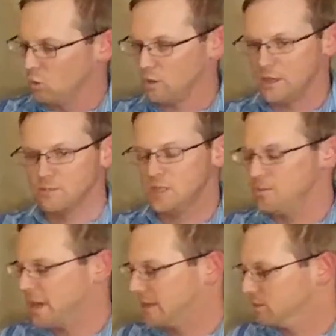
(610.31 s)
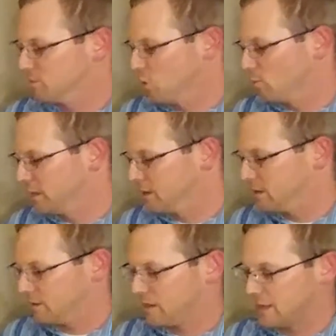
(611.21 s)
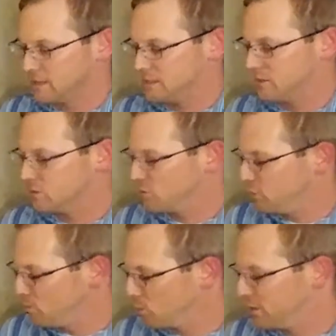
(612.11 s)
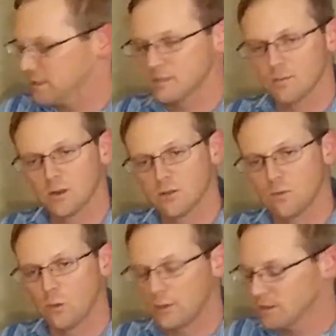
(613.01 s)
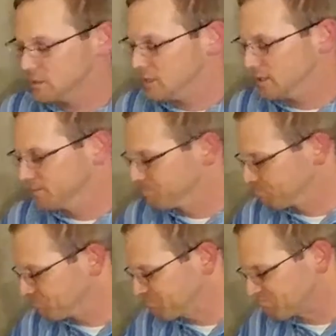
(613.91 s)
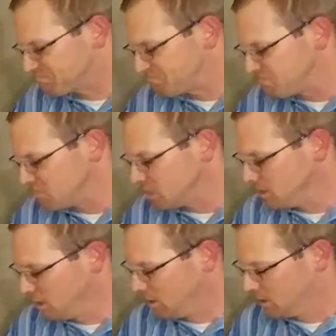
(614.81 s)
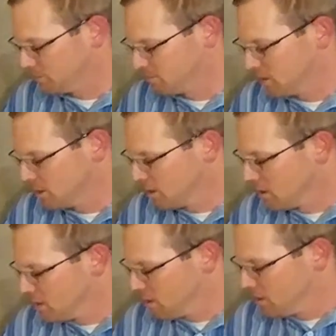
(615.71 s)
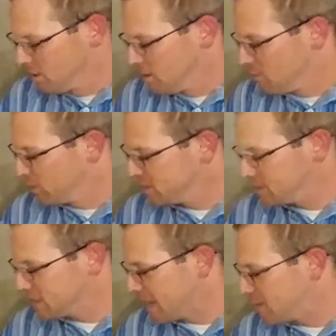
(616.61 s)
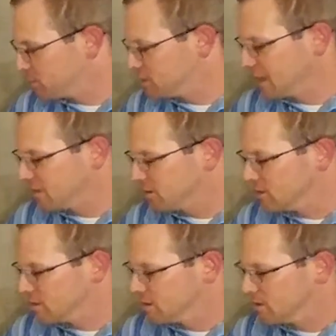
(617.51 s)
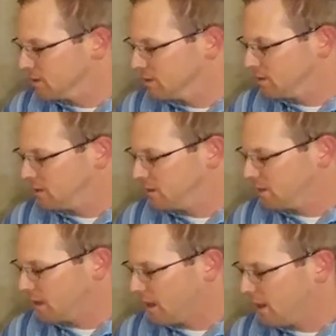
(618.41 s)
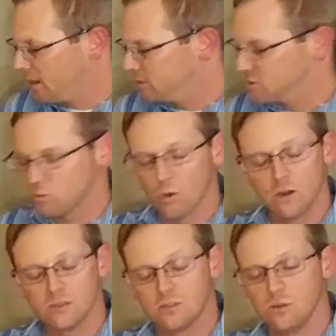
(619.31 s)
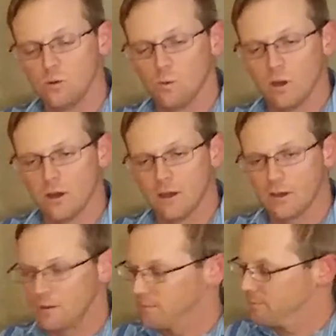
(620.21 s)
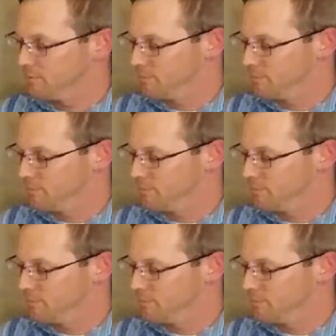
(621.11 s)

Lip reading: whole EMT bag at the moment. Like I said, there's a few more things I'm going to throw in this thing. But since I had it put together, I just wanted to